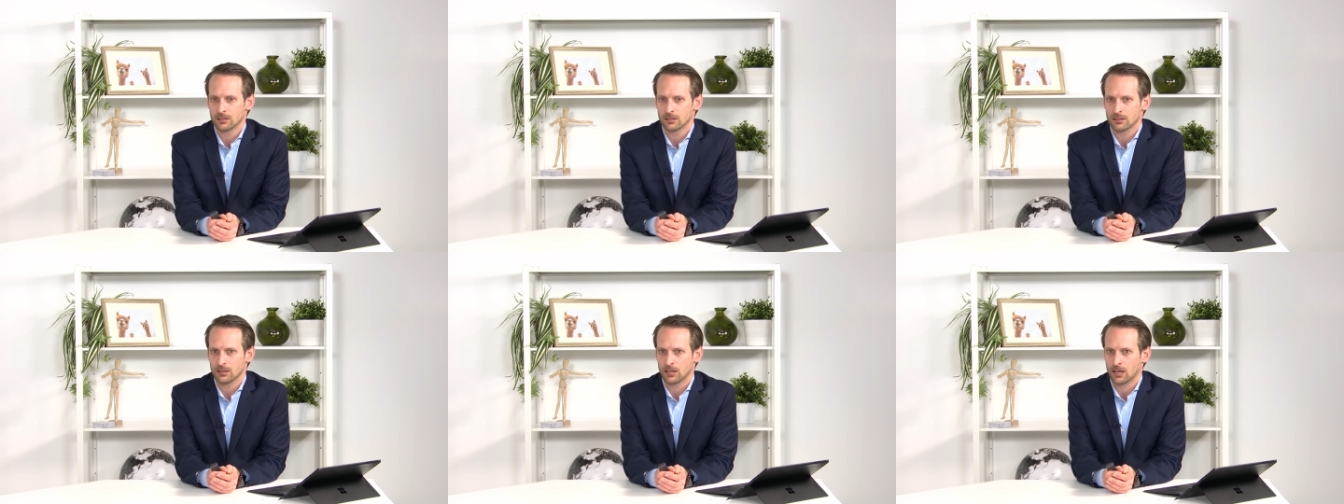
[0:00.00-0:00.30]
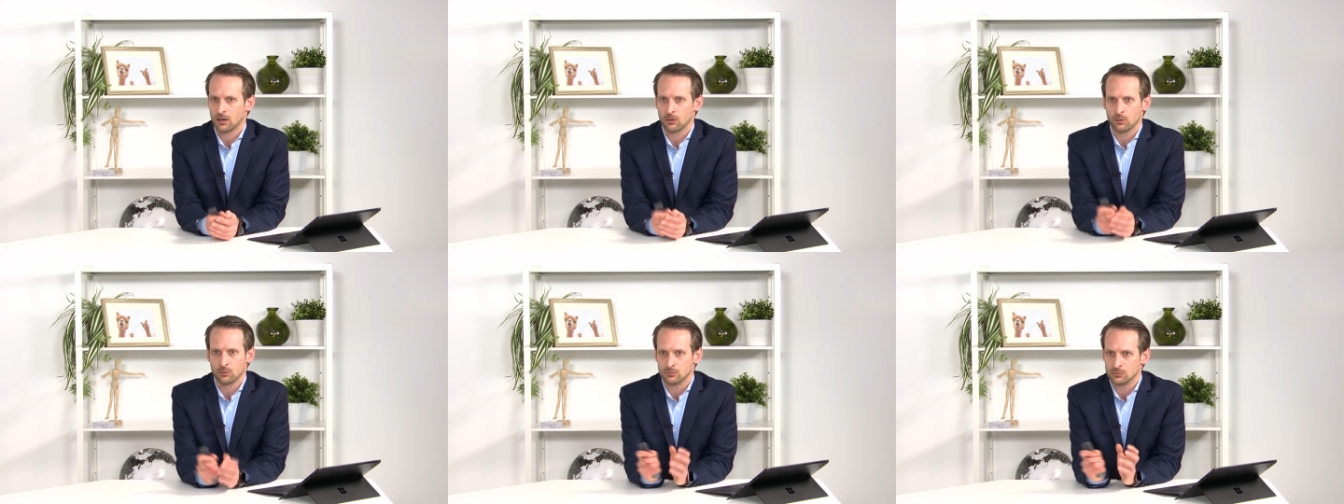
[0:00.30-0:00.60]

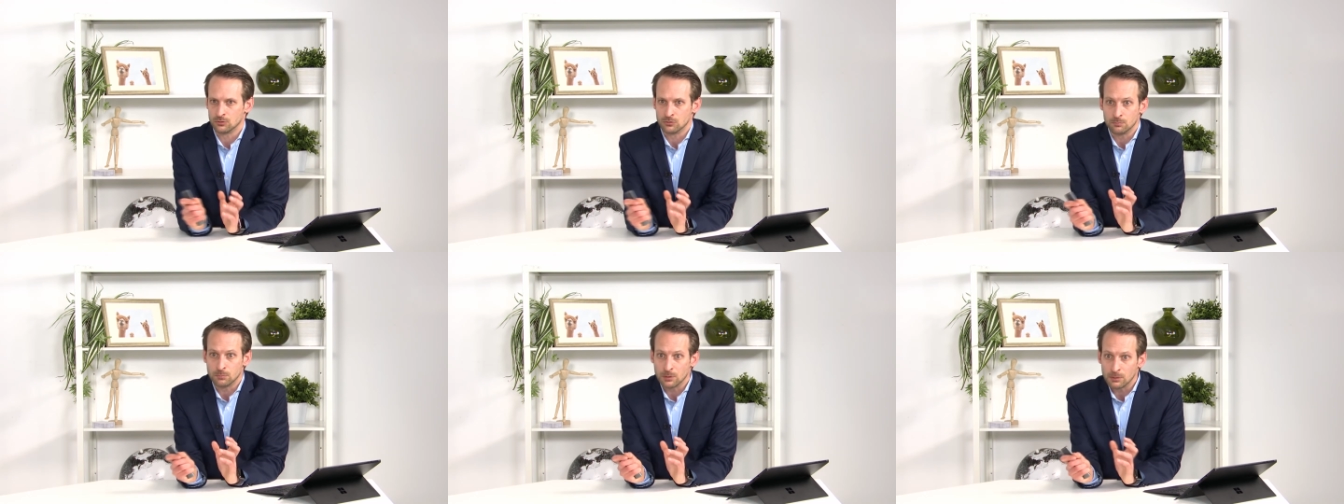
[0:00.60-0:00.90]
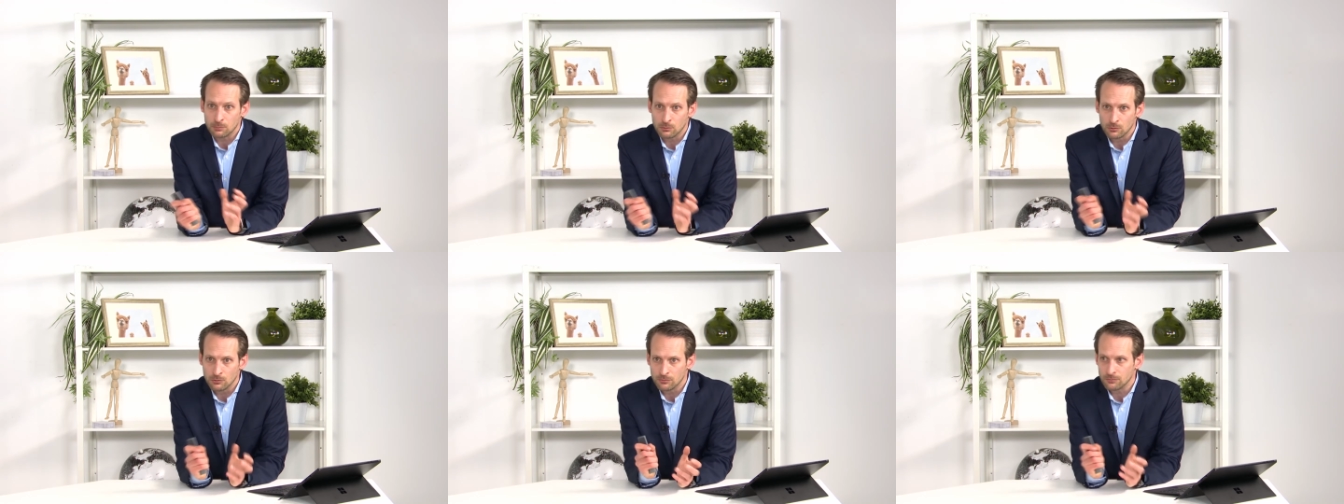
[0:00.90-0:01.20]
how do
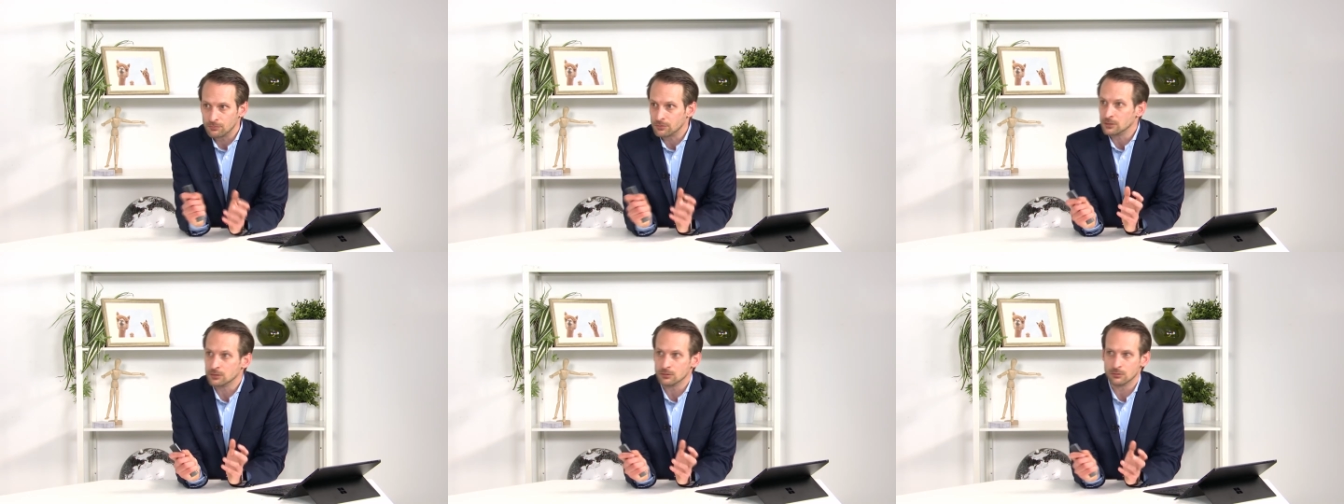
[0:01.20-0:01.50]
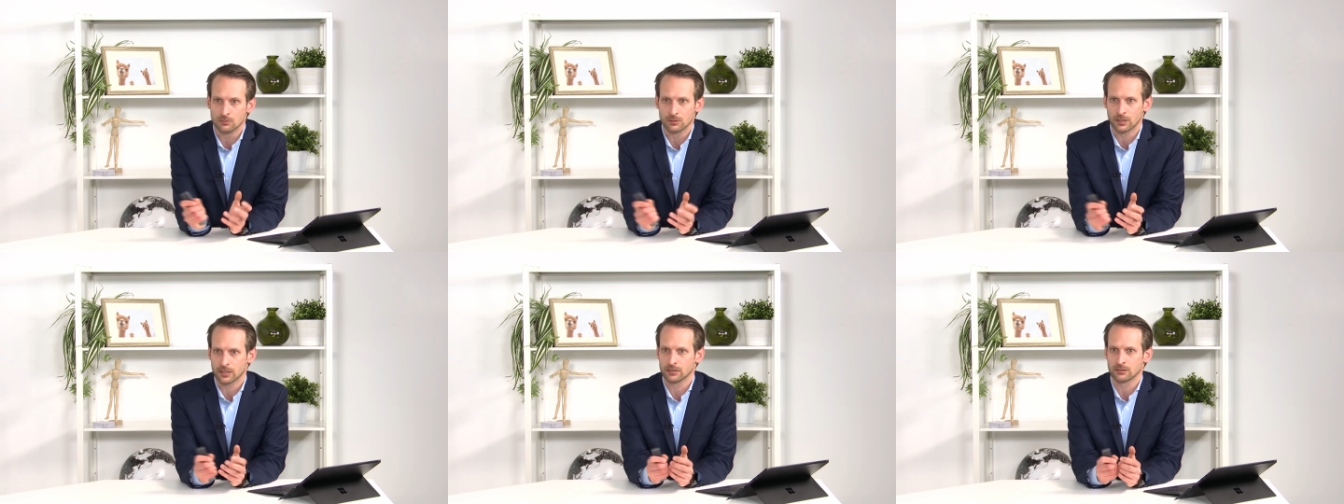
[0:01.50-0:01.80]
people
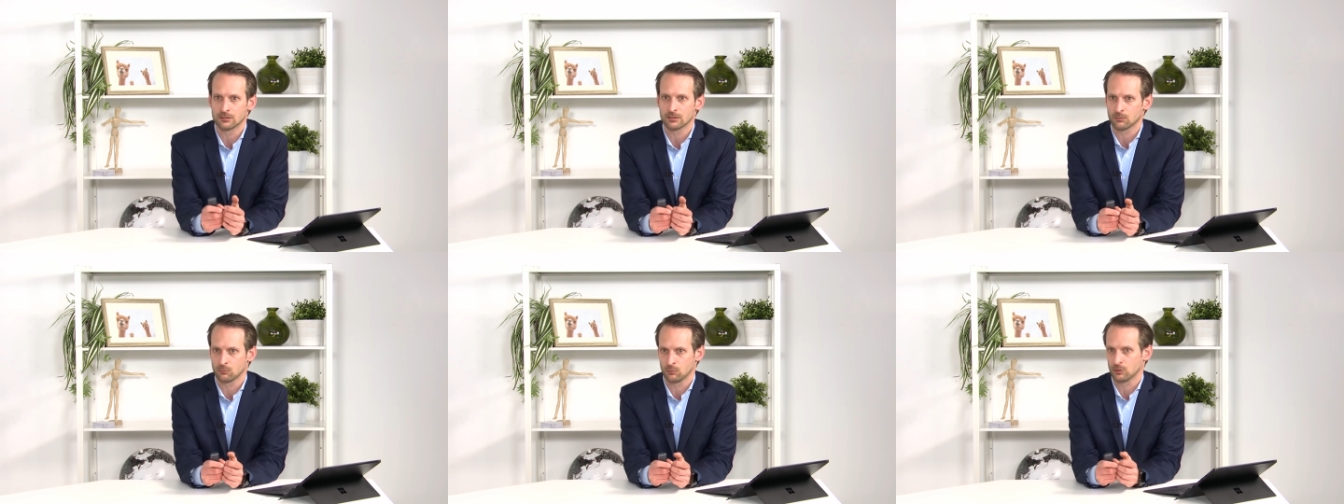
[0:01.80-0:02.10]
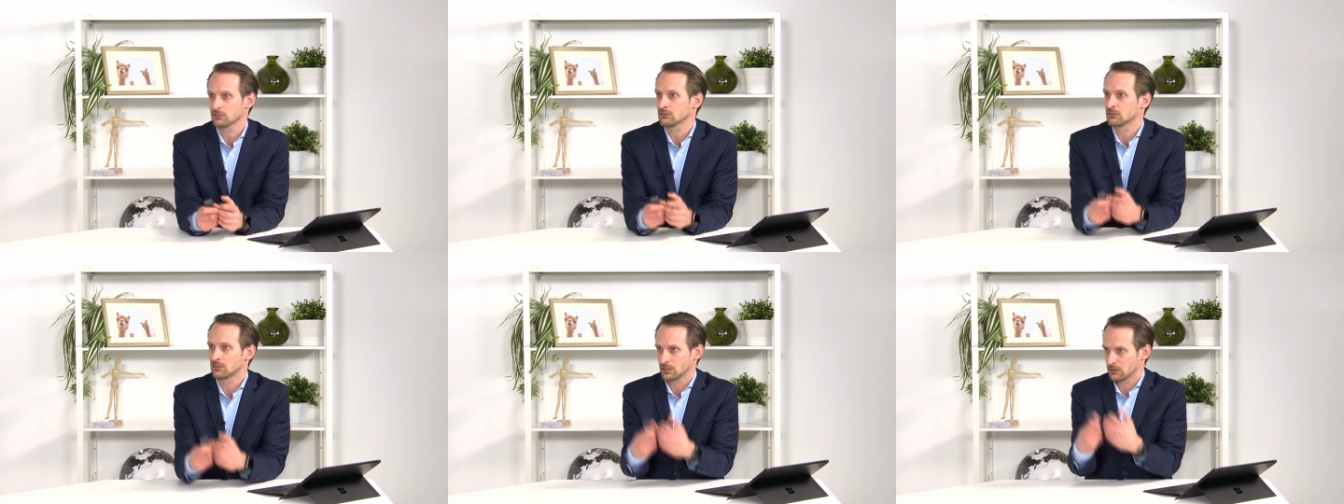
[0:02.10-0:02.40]
feel and
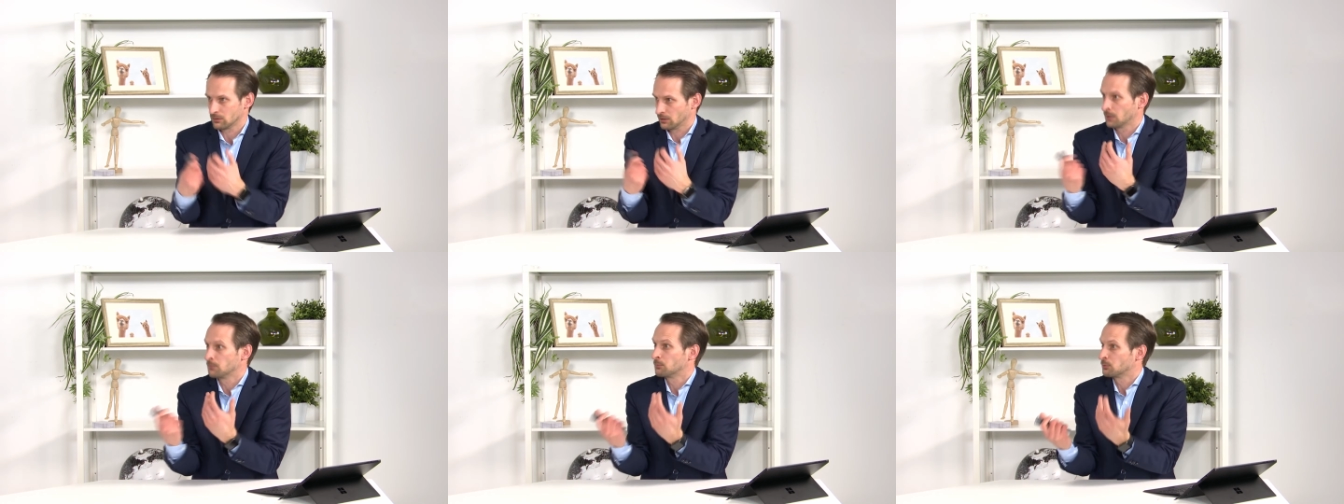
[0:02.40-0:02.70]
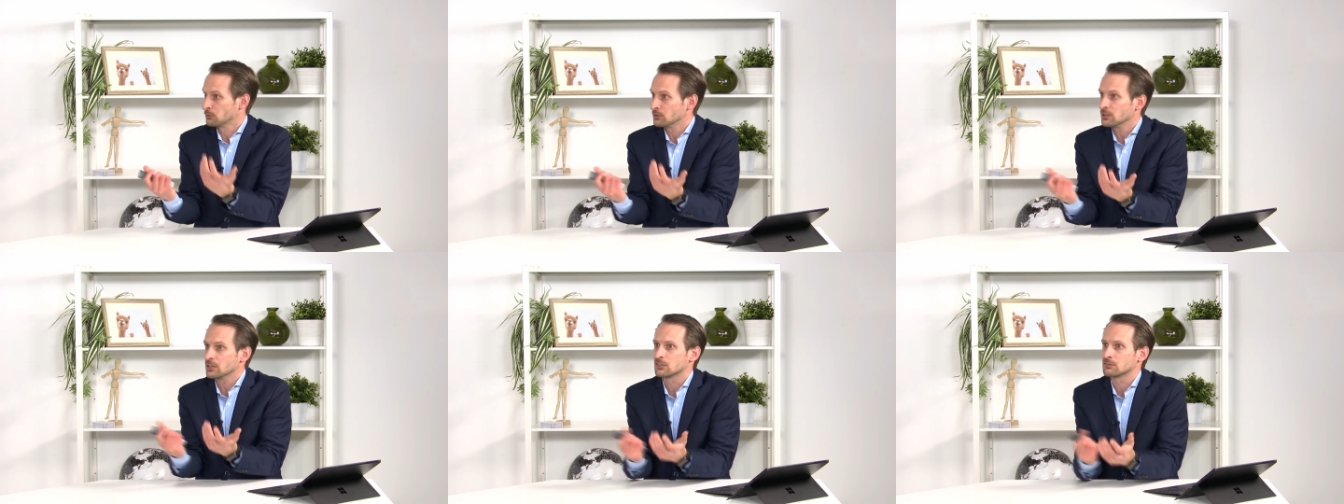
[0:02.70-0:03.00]
what's their
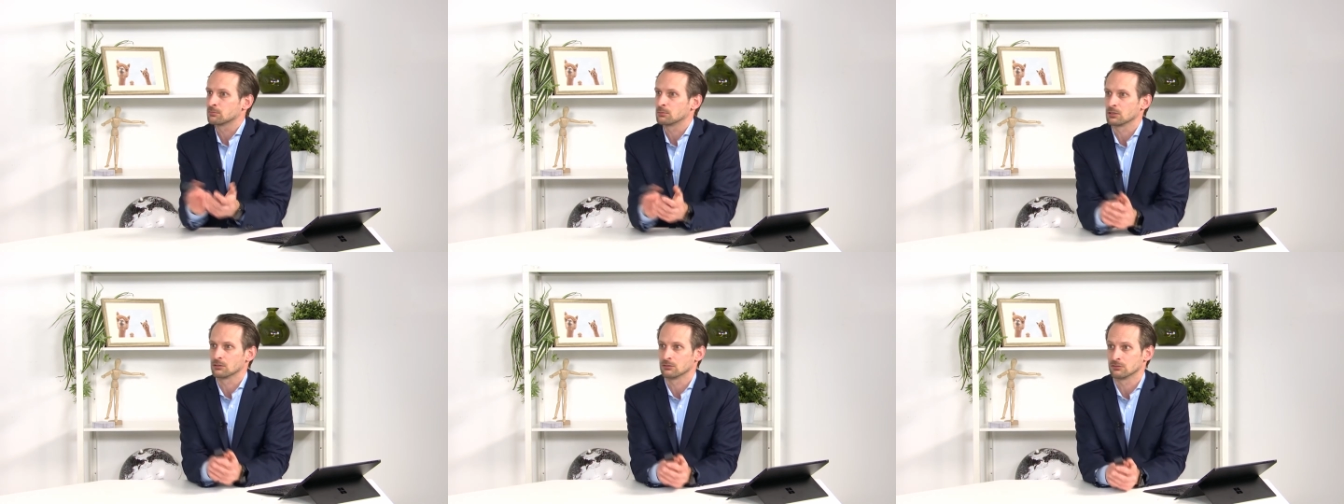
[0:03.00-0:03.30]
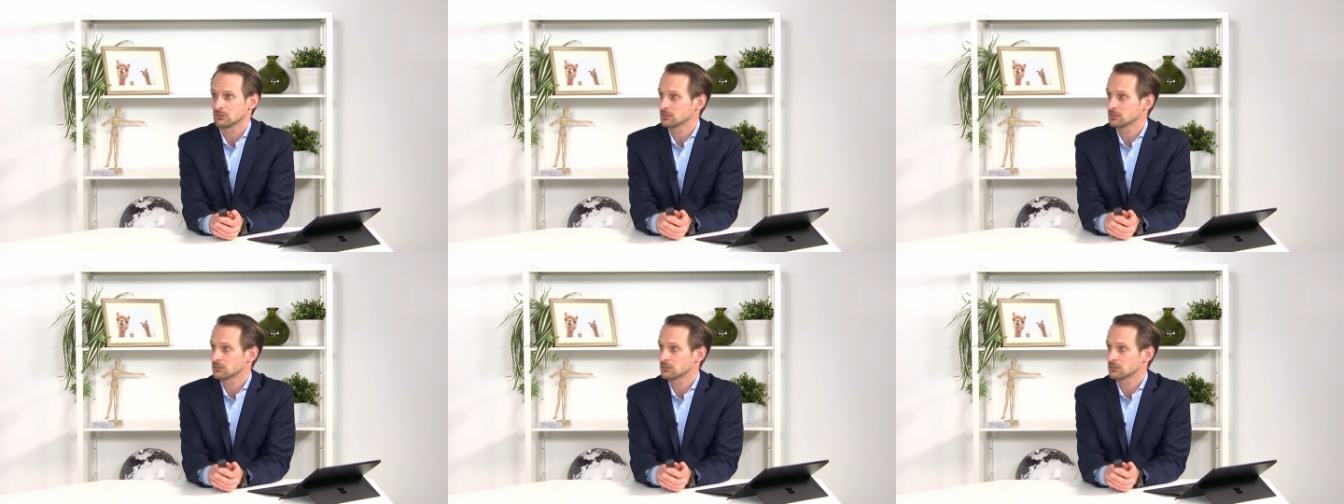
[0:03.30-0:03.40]
employee experience,